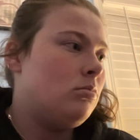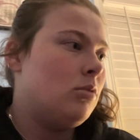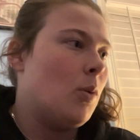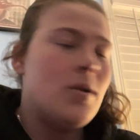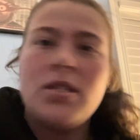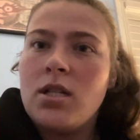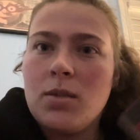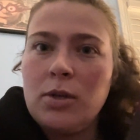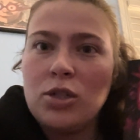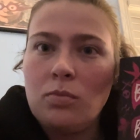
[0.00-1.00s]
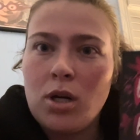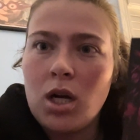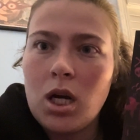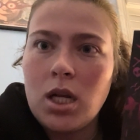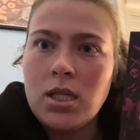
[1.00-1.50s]
there wasn't as much
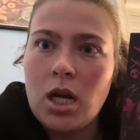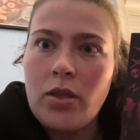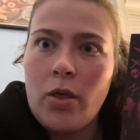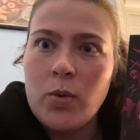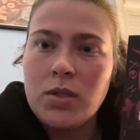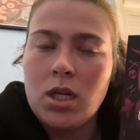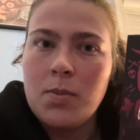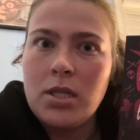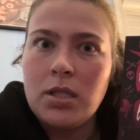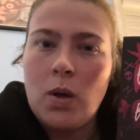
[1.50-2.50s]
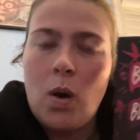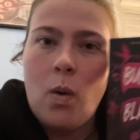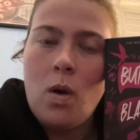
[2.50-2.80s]
murder in it as I thought there was gonna be, so